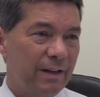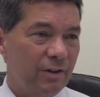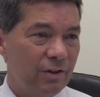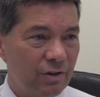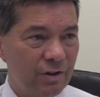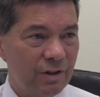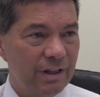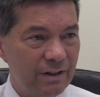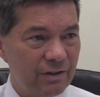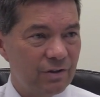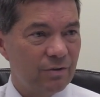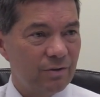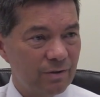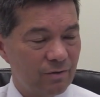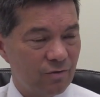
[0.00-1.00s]
You need
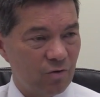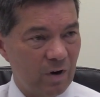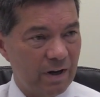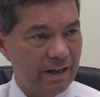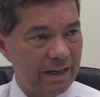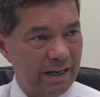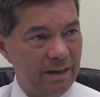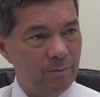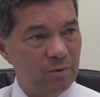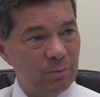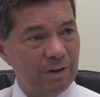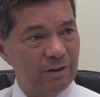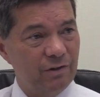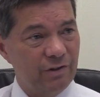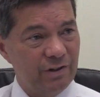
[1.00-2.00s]
to try and keep as
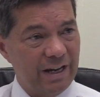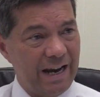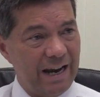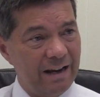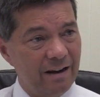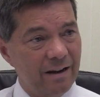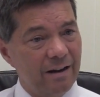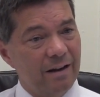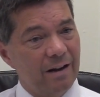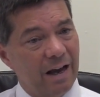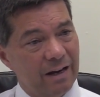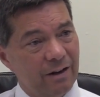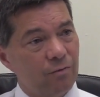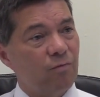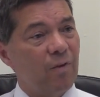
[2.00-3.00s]
much as you can
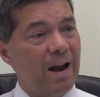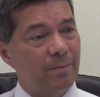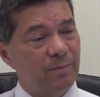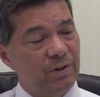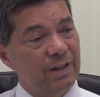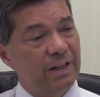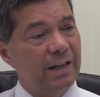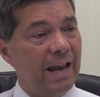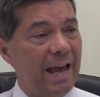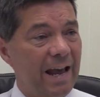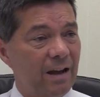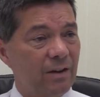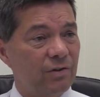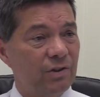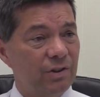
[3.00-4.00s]
under wraps and
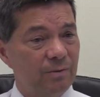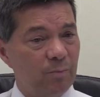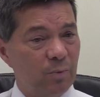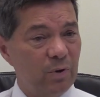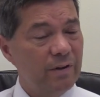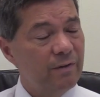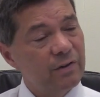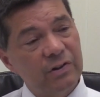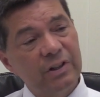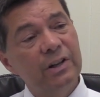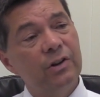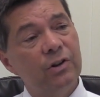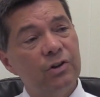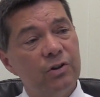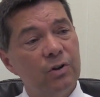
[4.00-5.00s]
in-house. And previously
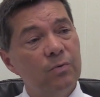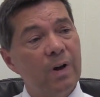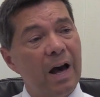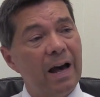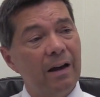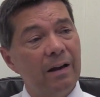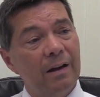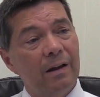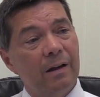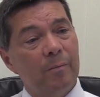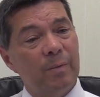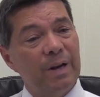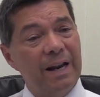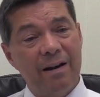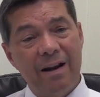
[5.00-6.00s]
you could do that.
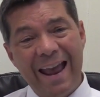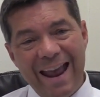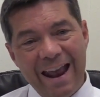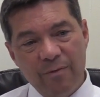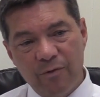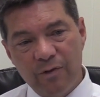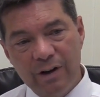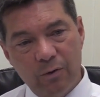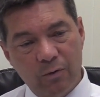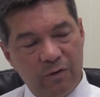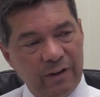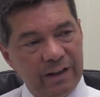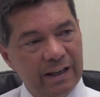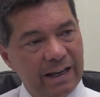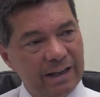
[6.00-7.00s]
But now every little
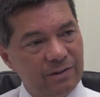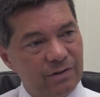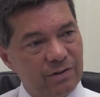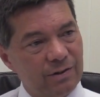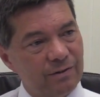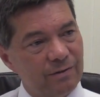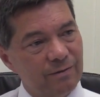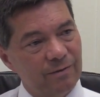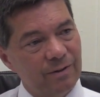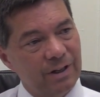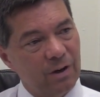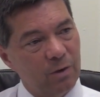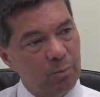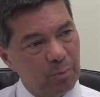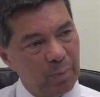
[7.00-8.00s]
thing gets, you
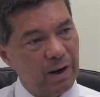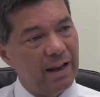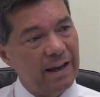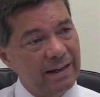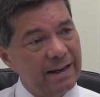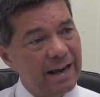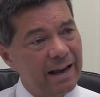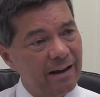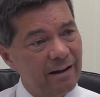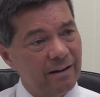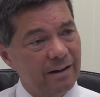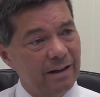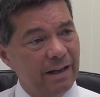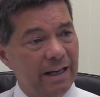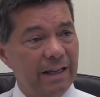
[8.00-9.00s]
know, played out
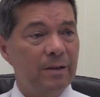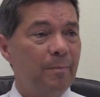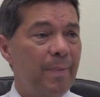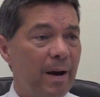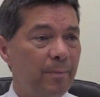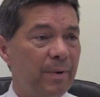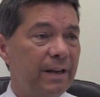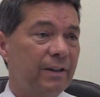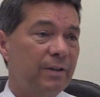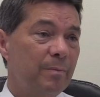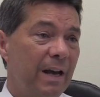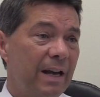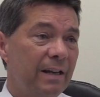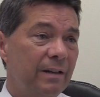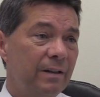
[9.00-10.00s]
in the public
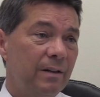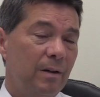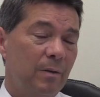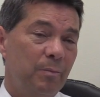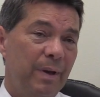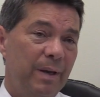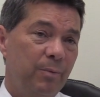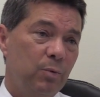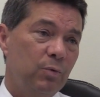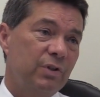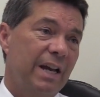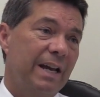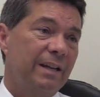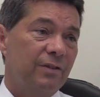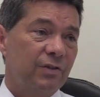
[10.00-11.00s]
domain. And people
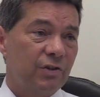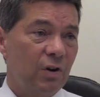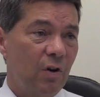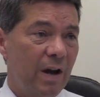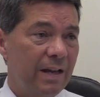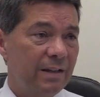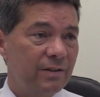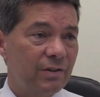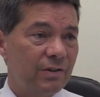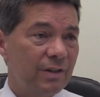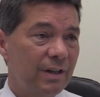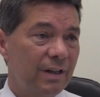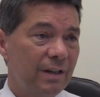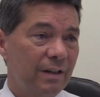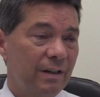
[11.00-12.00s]
take sides,
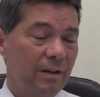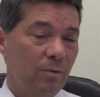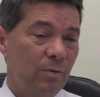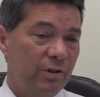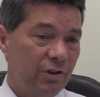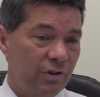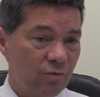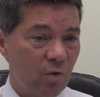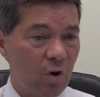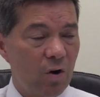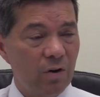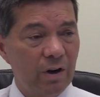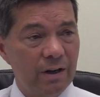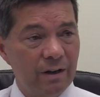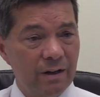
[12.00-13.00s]
you know, which is
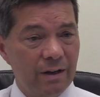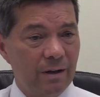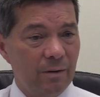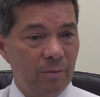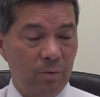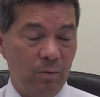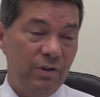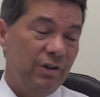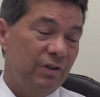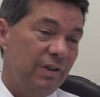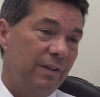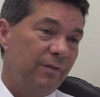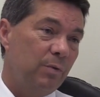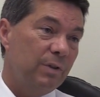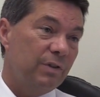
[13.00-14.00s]
wrong. But we just
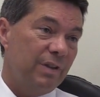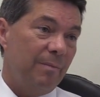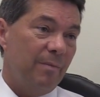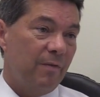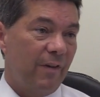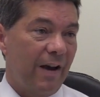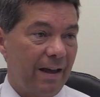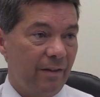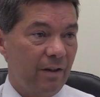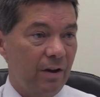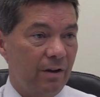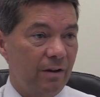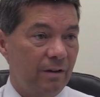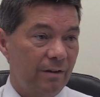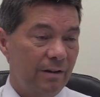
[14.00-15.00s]
have to accept the fact
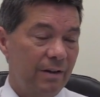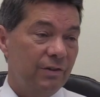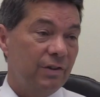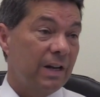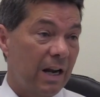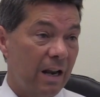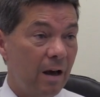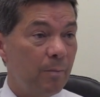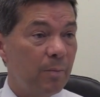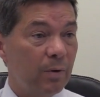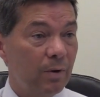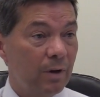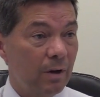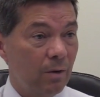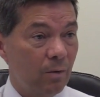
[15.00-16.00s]
that as a club,
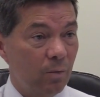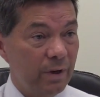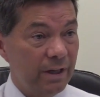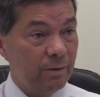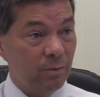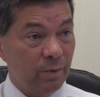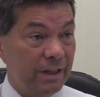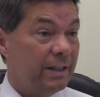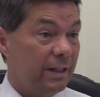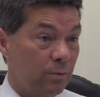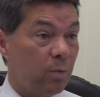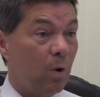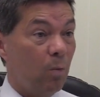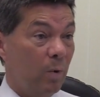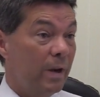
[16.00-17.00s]
we did
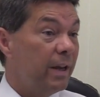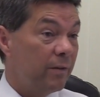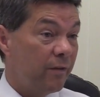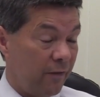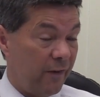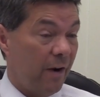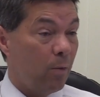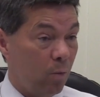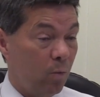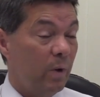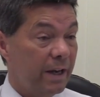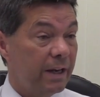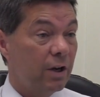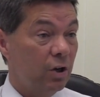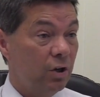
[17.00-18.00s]
what we felt
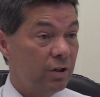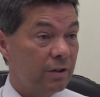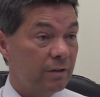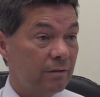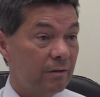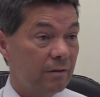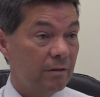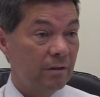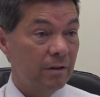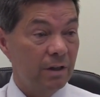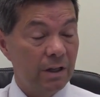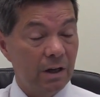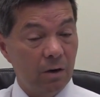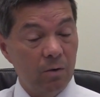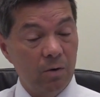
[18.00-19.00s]
we could.
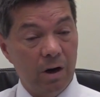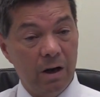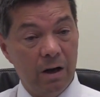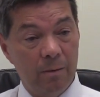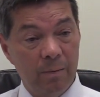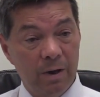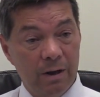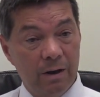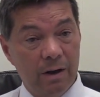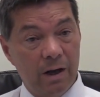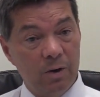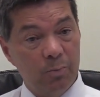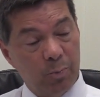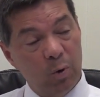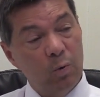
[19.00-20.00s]
You know,
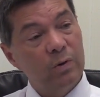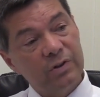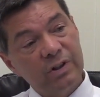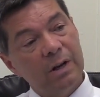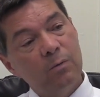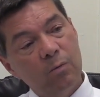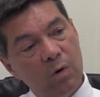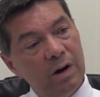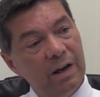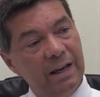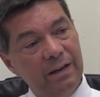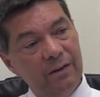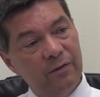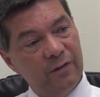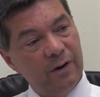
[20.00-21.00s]
and Paul has done what
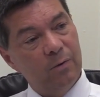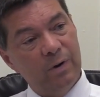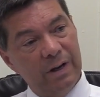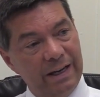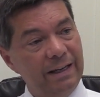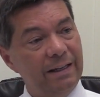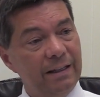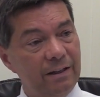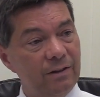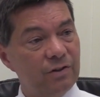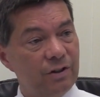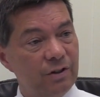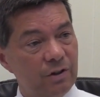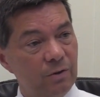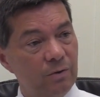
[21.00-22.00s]
he felt he needs
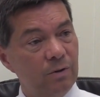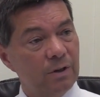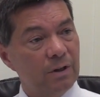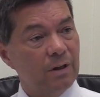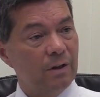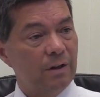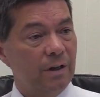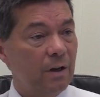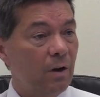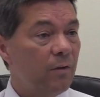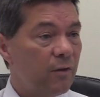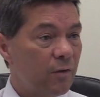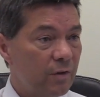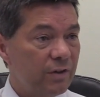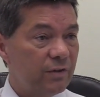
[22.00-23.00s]
to do, you know,
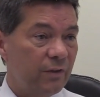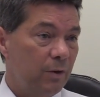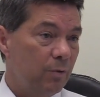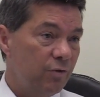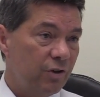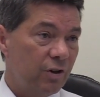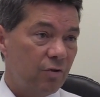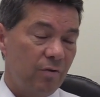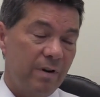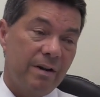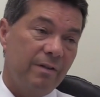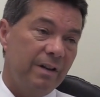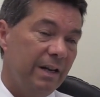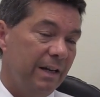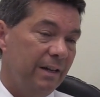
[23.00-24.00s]
for his future
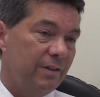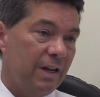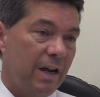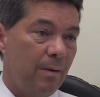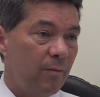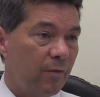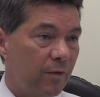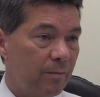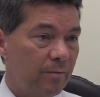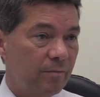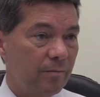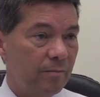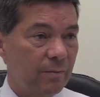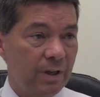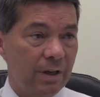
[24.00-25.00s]
career. He's come
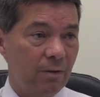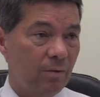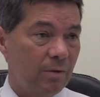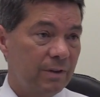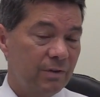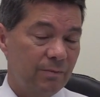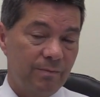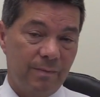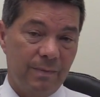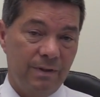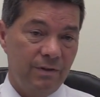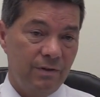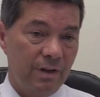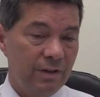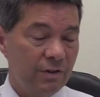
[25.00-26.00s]
from, you know,
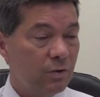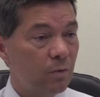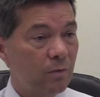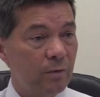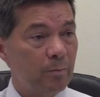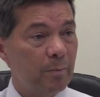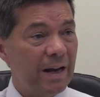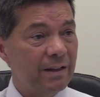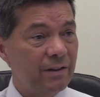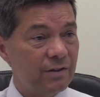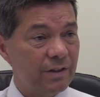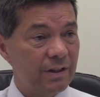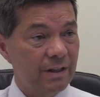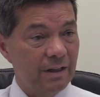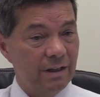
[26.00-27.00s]
he's Northern
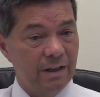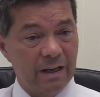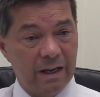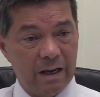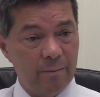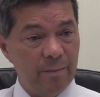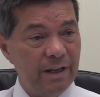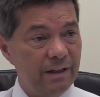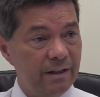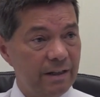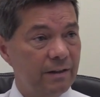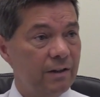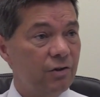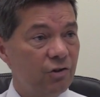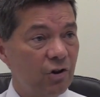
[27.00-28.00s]
based. Come in, he
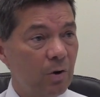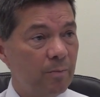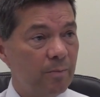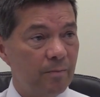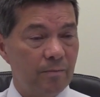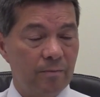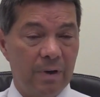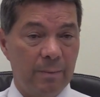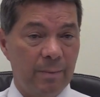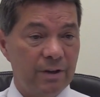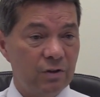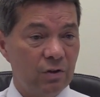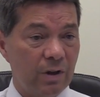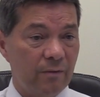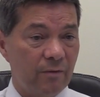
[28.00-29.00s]
did the job. Maybe
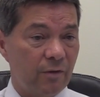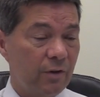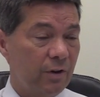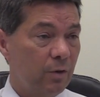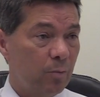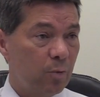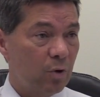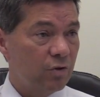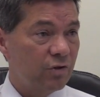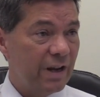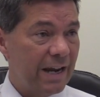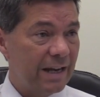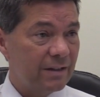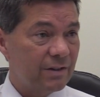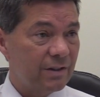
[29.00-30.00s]
he's looking for a new
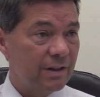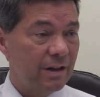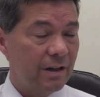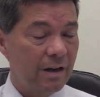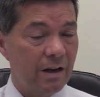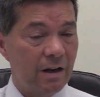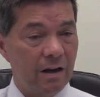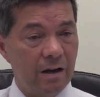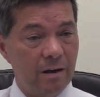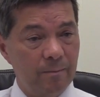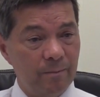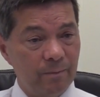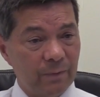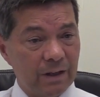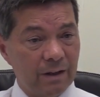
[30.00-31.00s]
project.
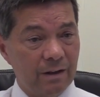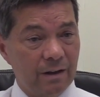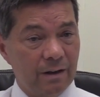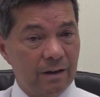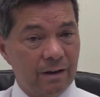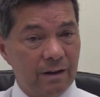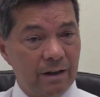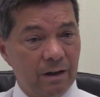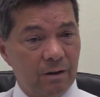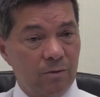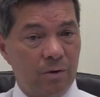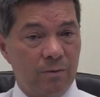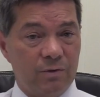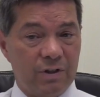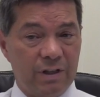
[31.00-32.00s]
You know,
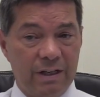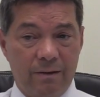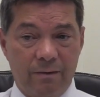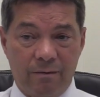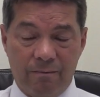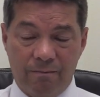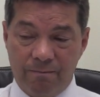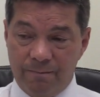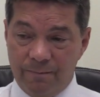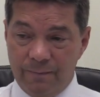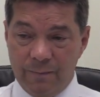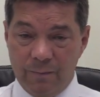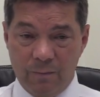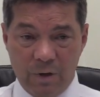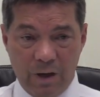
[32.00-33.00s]
obviously,
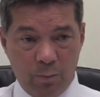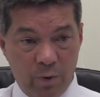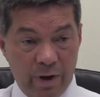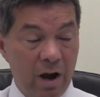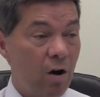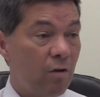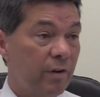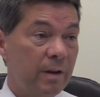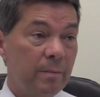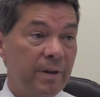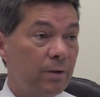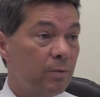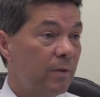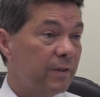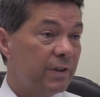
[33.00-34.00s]
we are in the
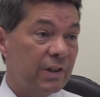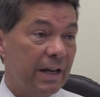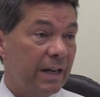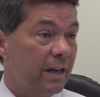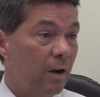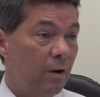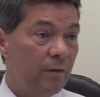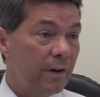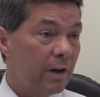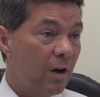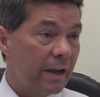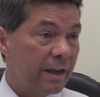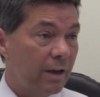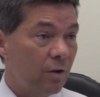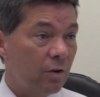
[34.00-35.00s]
middle of a takeover,
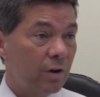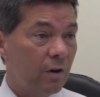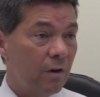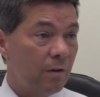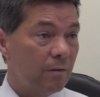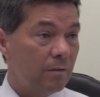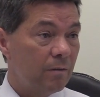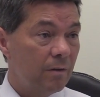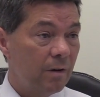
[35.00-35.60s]
like it or not.